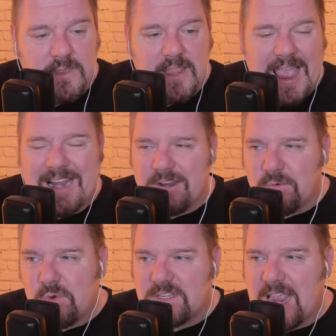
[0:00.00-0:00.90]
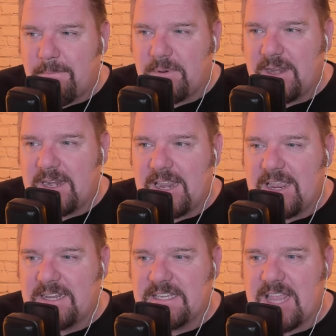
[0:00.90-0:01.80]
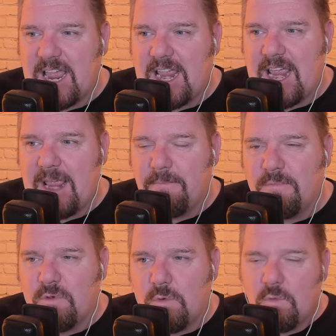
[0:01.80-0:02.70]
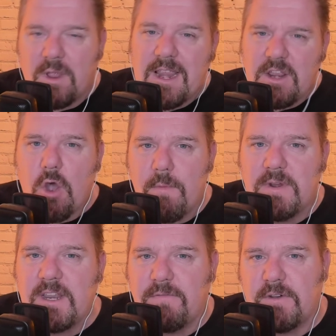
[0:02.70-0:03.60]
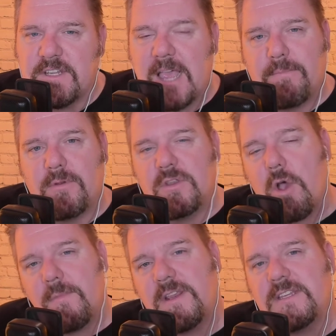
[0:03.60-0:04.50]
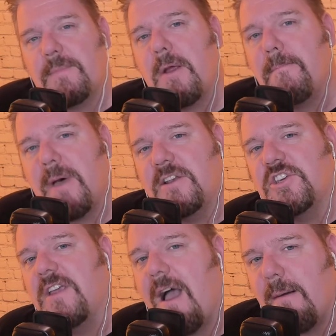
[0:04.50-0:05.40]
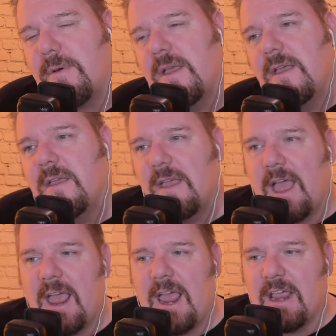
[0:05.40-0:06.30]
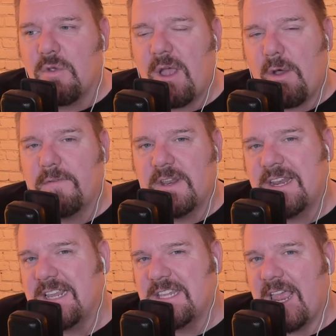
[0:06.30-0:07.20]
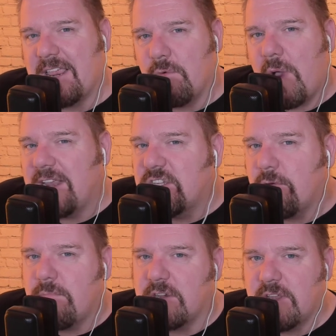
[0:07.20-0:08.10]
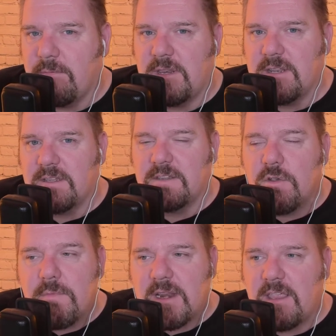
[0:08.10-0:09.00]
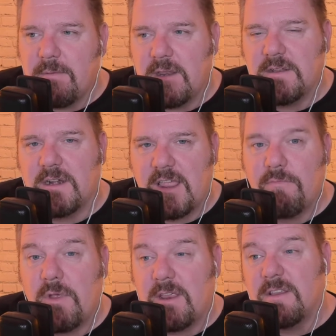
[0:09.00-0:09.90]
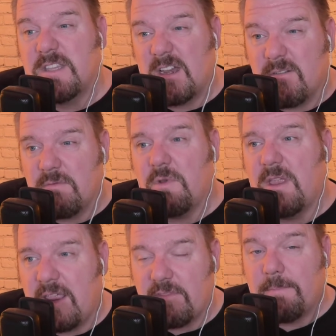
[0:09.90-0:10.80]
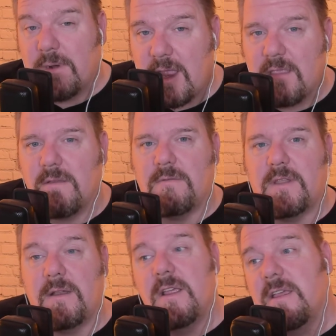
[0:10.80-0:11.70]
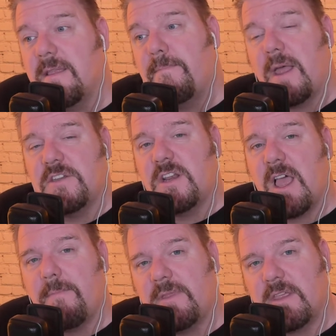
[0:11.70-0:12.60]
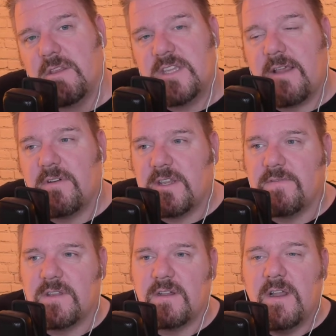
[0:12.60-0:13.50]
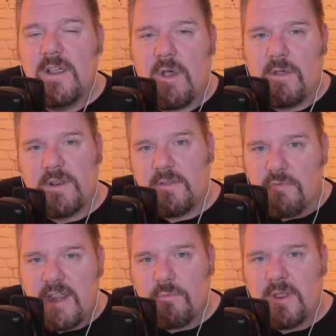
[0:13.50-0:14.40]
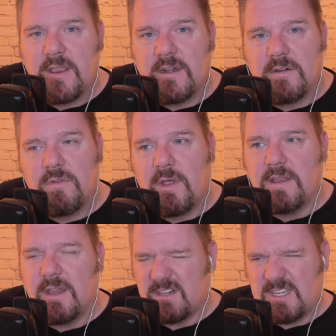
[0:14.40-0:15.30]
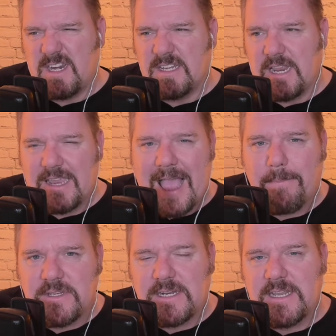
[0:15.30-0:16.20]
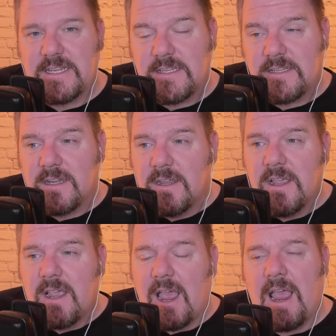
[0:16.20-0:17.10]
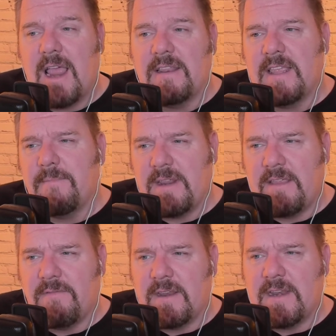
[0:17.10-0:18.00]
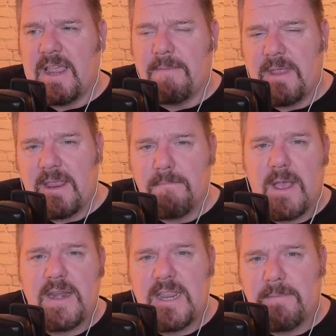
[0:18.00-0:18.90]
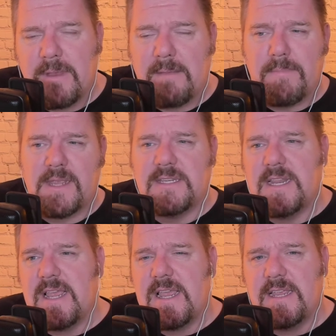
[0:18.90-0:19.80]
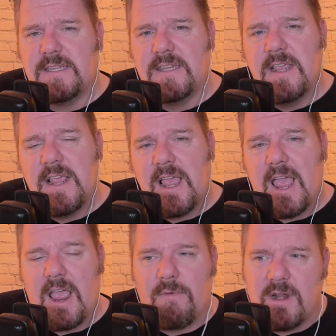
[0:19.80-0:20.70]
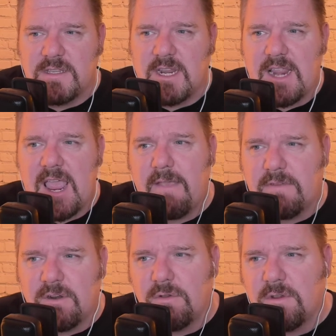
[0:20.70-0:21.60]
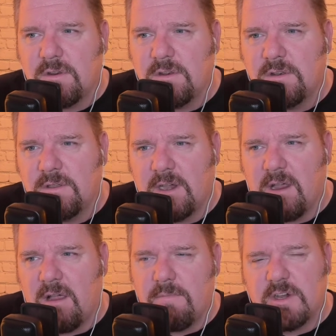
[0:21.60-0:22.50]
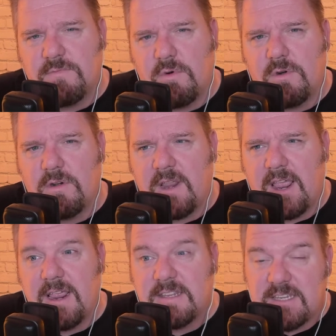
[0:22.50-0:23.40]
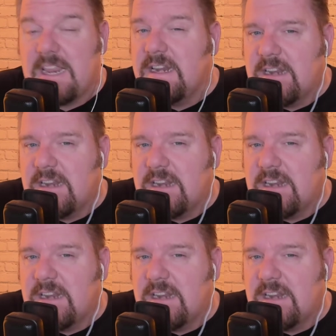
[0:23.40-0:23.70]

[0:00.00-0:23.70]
And what's happening is that, in comedy, for example, comedy is about punching up. Quite often, that's like why so many comedians are left-wing, because if they're political, they're punching up, and the conservatives are on the right-wing and are seen as like capitalists, and they believe in making money and big business, whereas the left are much more seen